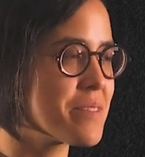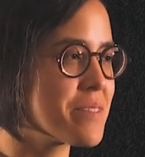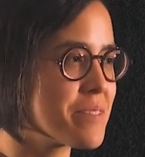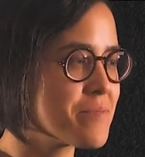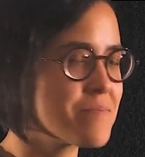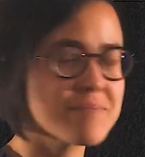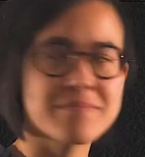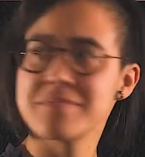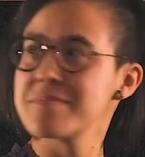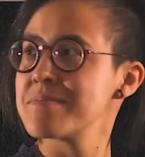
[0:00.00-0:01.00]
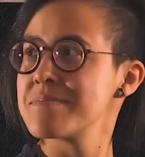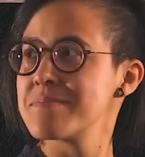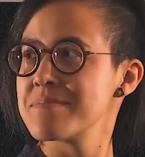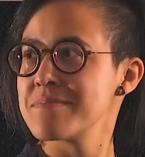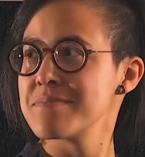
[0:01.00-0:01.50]

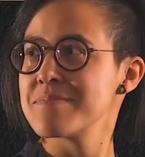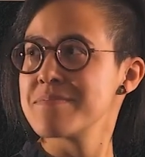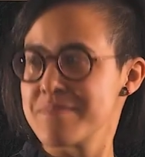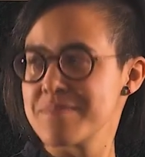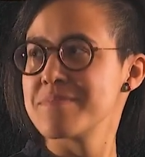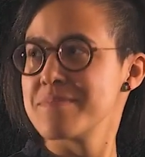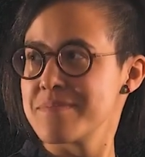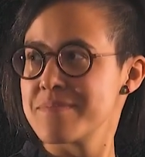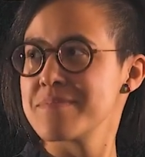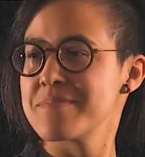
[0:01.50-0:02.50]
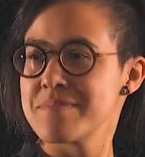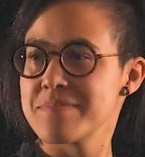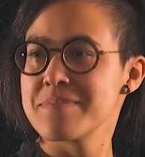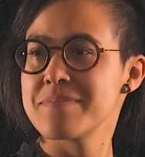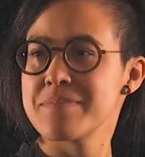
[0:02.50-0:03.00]

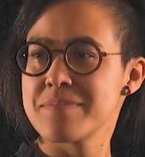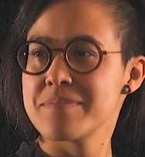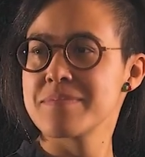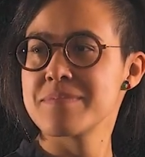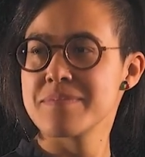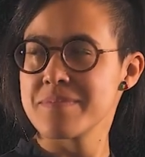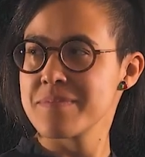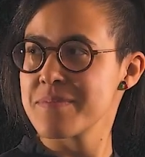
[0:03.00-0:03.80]
The person shown says nothing.